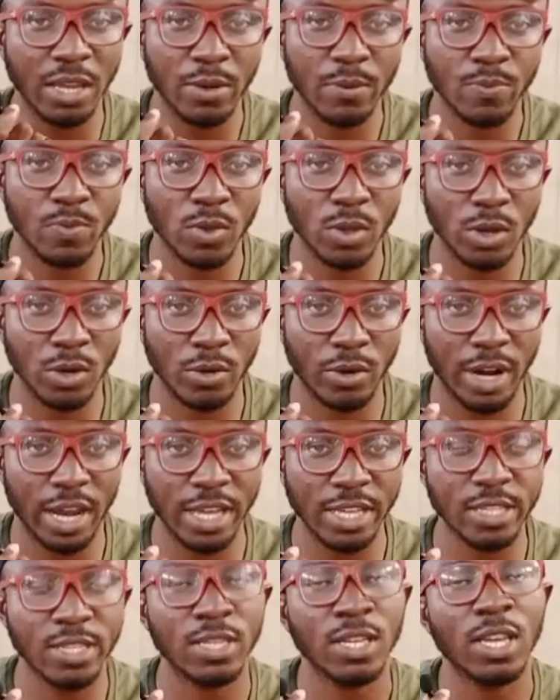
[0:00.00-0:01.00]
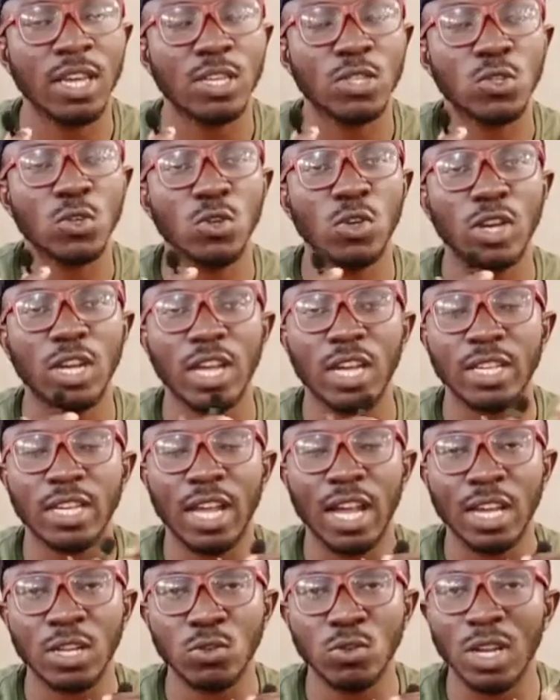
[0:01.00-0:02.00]
right, so you can
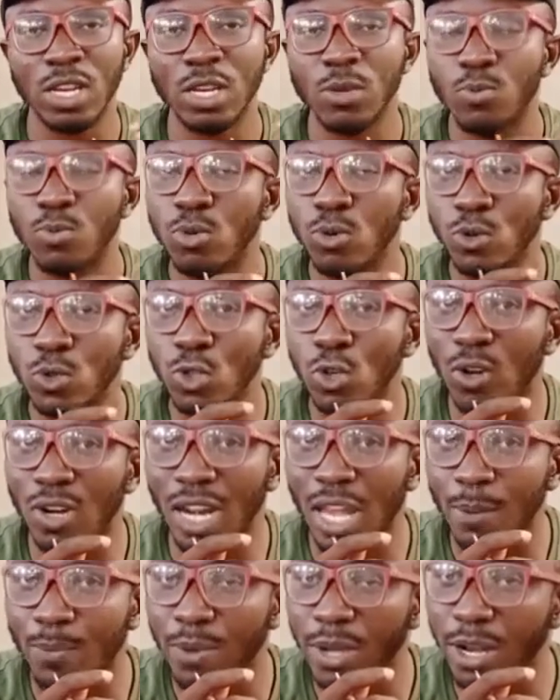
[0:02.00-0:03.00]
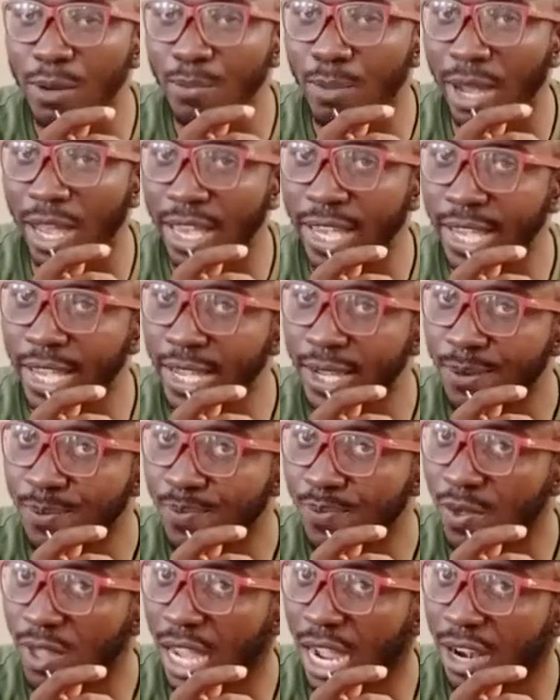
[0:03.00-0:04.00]
actually put your lapel mic,
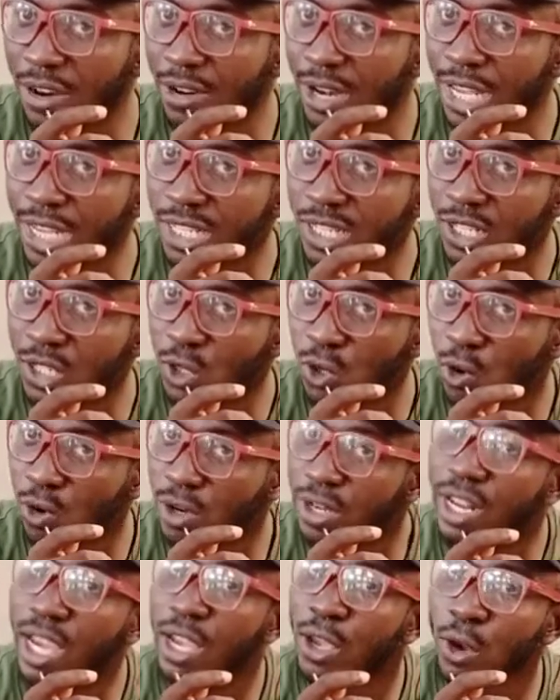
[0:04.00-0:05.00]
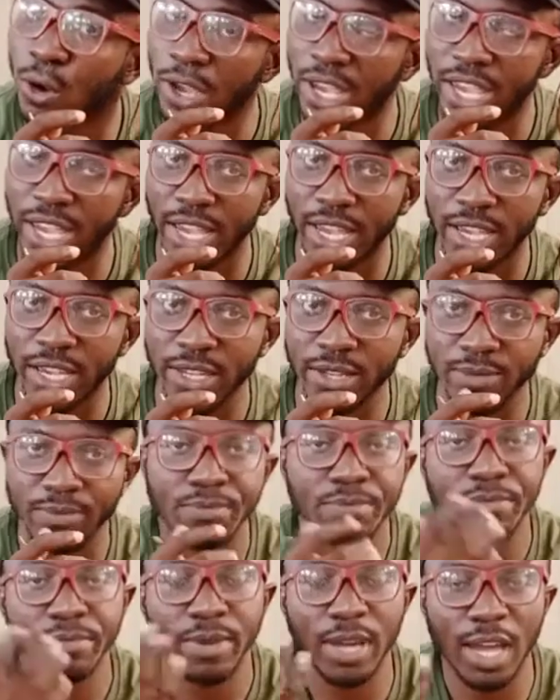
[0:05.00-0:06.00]
arrange it under your hair,
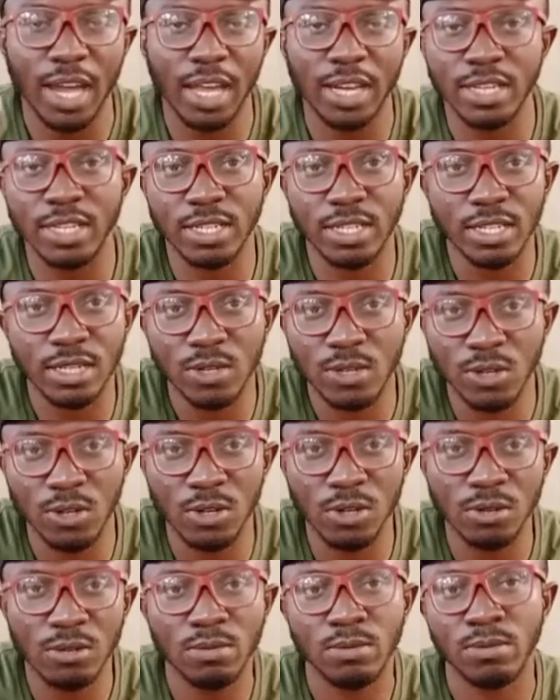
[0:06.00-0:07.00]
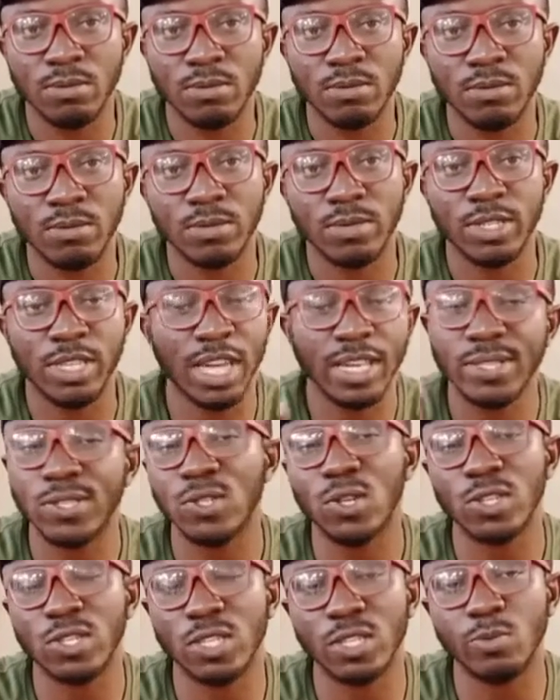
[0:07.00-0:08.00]
and that's just
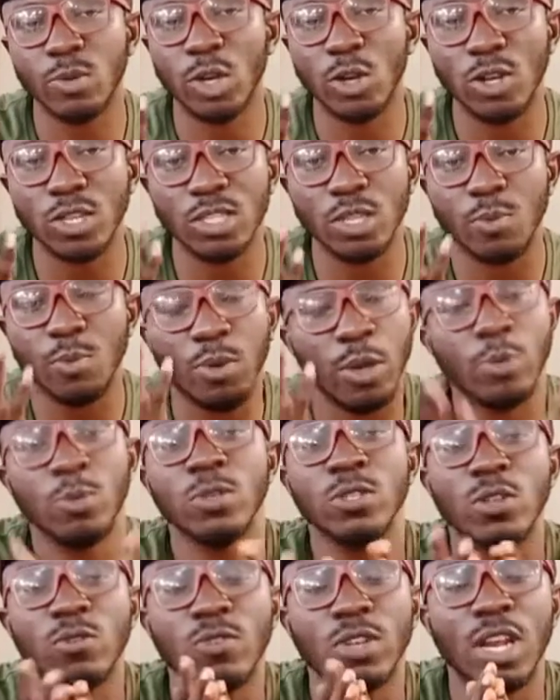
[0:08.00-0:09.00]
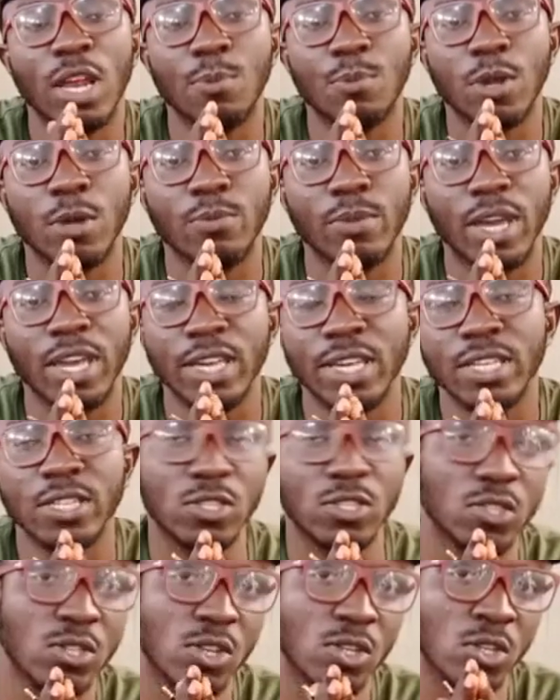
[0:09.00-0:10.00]
it, because the purpose of the lapel mic is
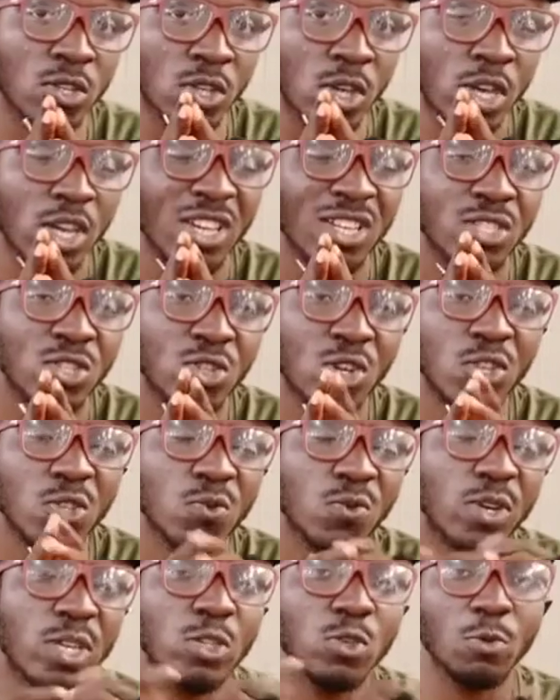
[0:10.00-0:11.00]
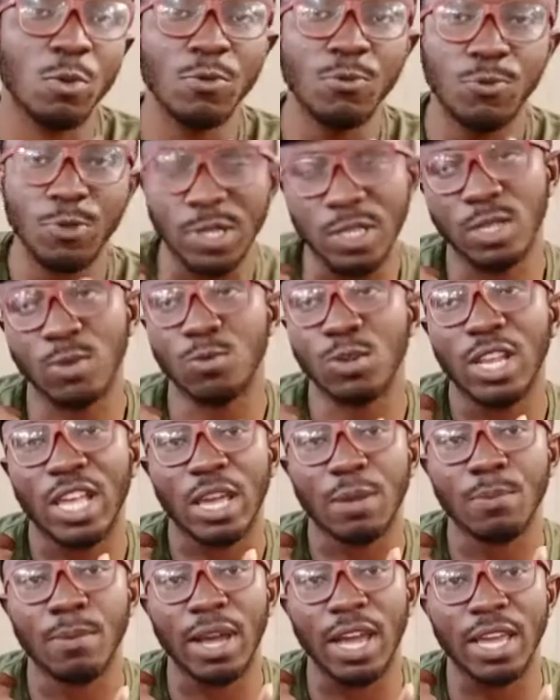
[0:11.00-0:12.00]
not just for it to be visible like
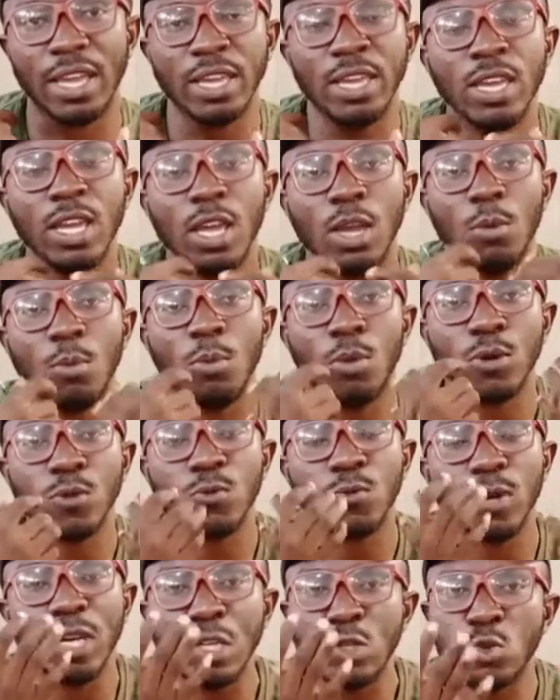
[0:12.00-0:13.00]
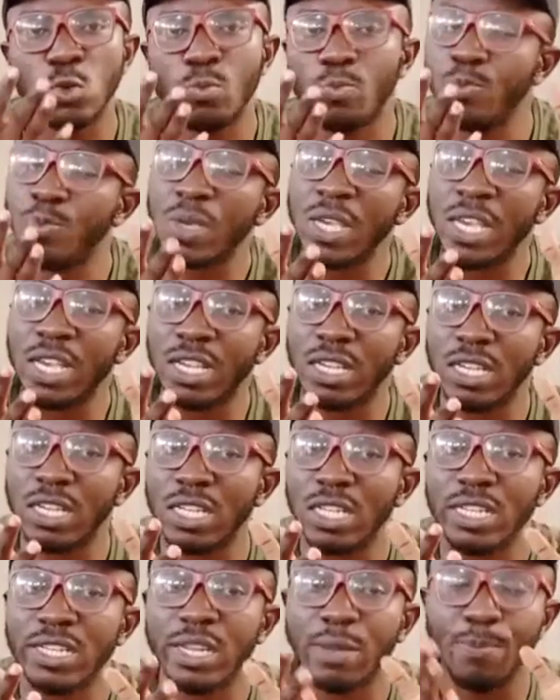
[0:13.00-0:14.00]
mine, but for it to pick
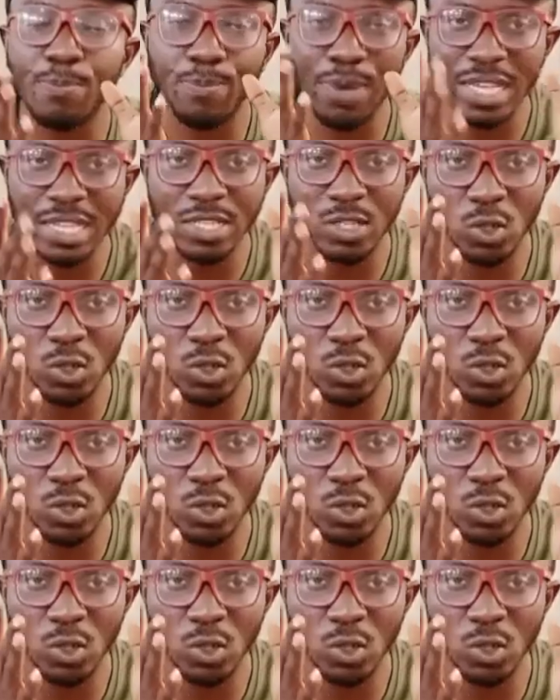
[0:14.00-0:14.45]
the best